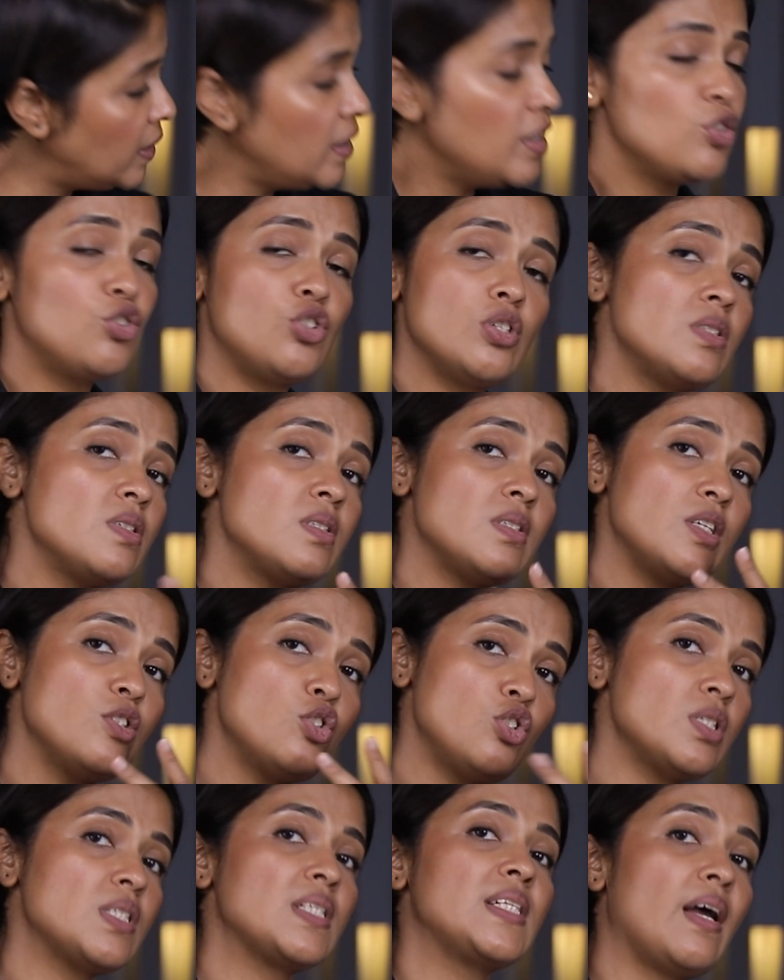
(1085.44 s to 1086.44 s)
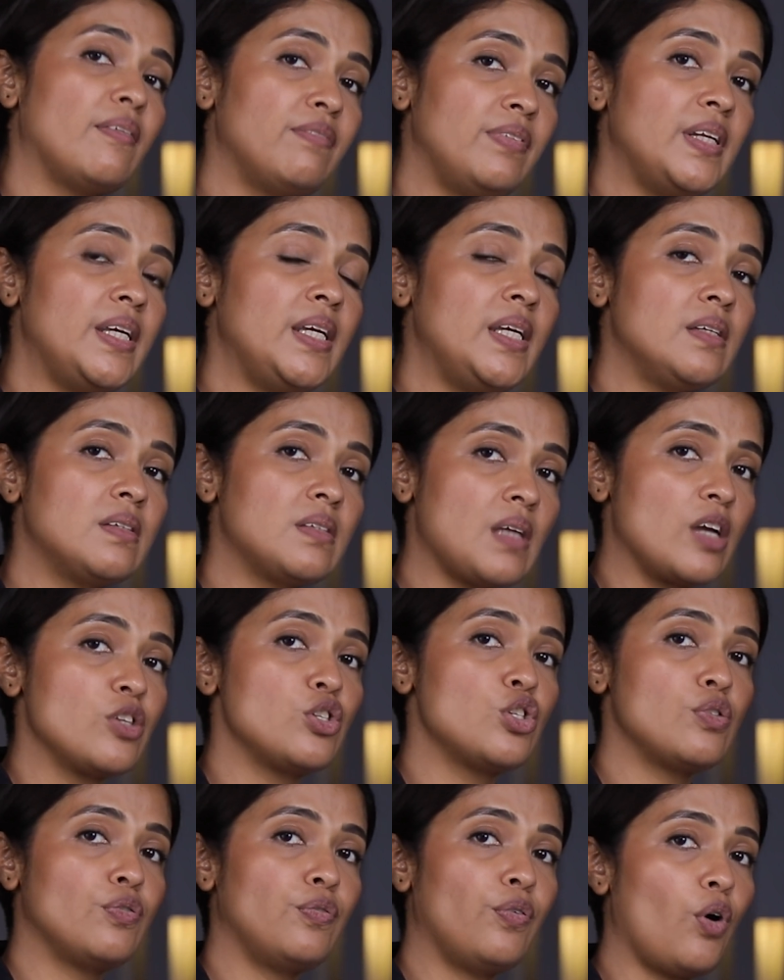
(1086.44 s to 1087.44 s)
think it's just lovely
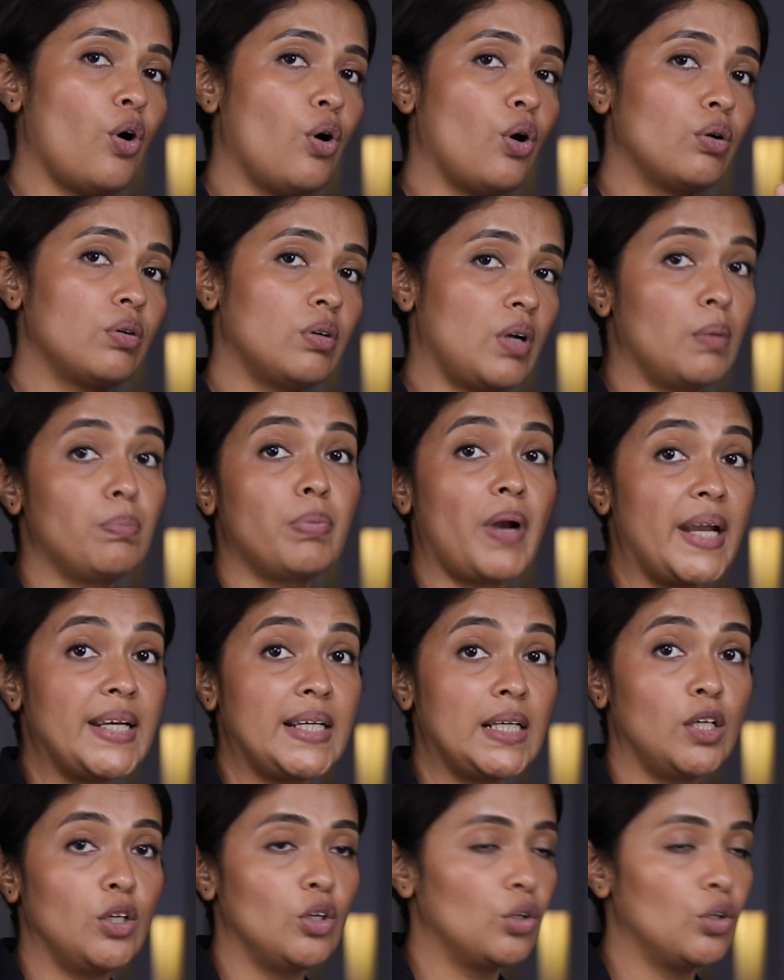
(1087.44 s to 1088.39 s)
touch for a bridal